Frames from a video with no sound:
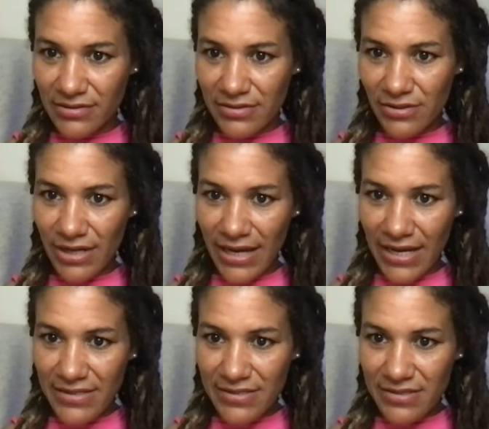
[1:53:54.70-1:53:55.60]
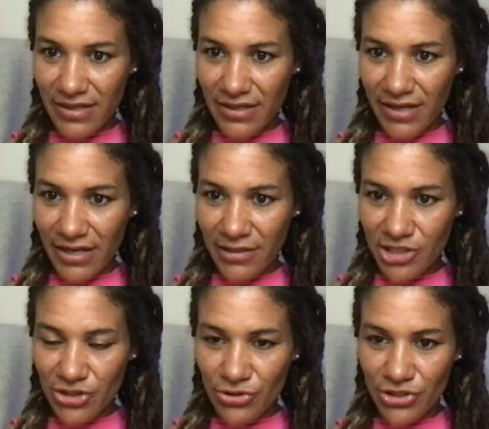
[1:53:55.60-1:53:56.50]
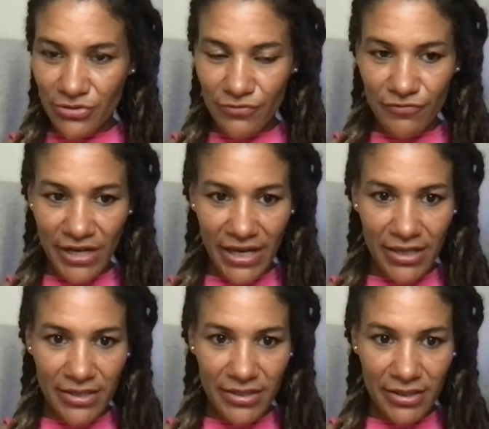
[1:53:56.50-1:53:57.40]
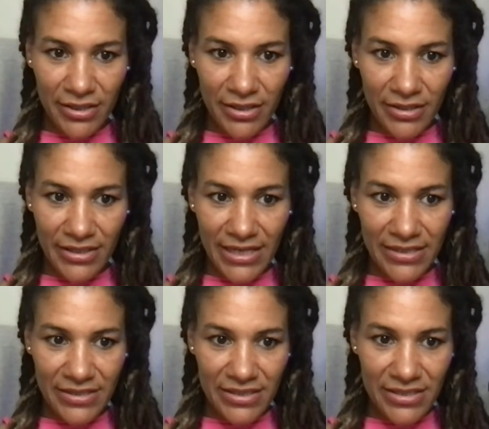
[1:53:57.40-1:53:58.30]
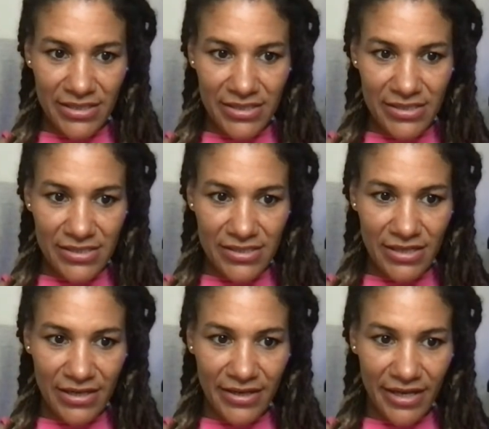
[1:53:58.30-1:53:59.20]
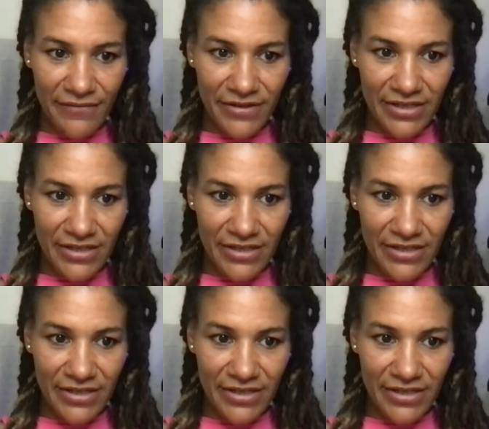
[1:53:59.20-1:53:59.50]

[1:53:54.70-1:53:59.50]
So guys, again, I'll show you right here. That is David